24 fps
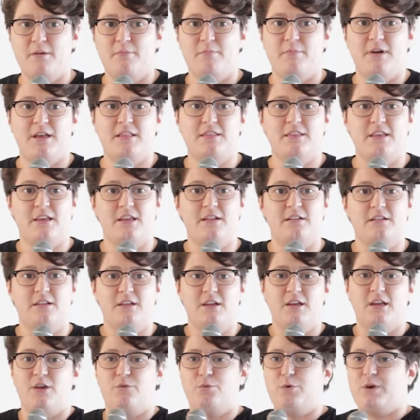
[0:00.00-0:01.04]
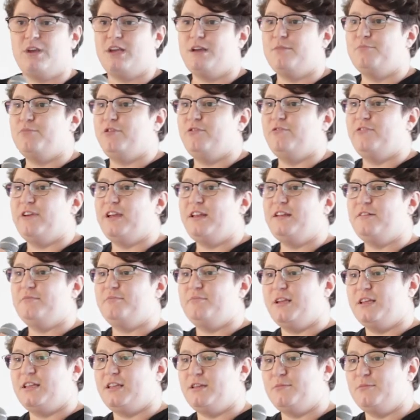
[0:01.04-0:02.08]
But then if we can prevent
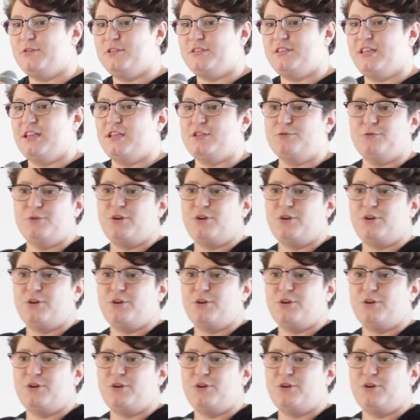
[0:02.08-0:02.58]
making mistakes,